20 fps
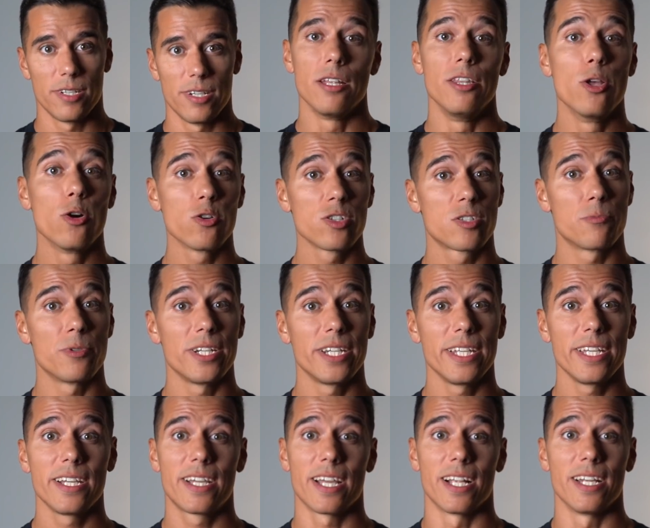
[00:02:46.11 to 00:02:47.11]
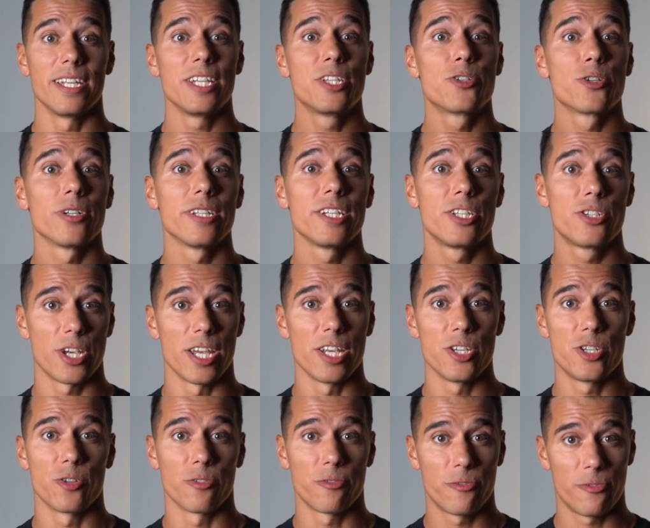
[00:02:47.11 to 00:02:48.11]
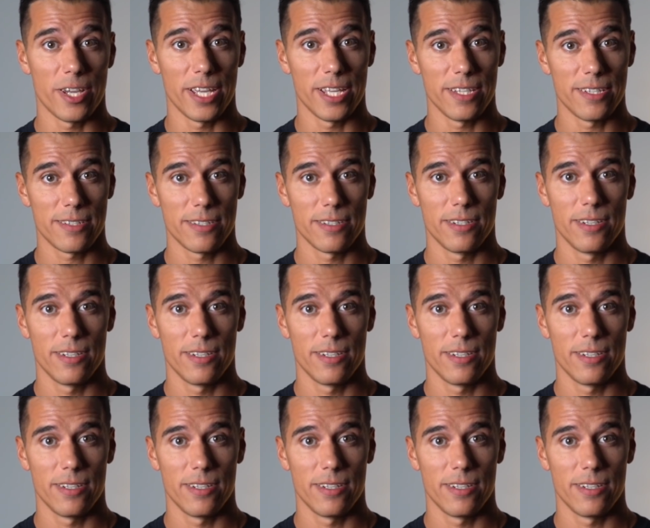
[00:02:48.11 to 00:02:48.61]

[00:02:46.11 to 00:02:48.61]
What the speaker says: Nose breathing can literally change your face.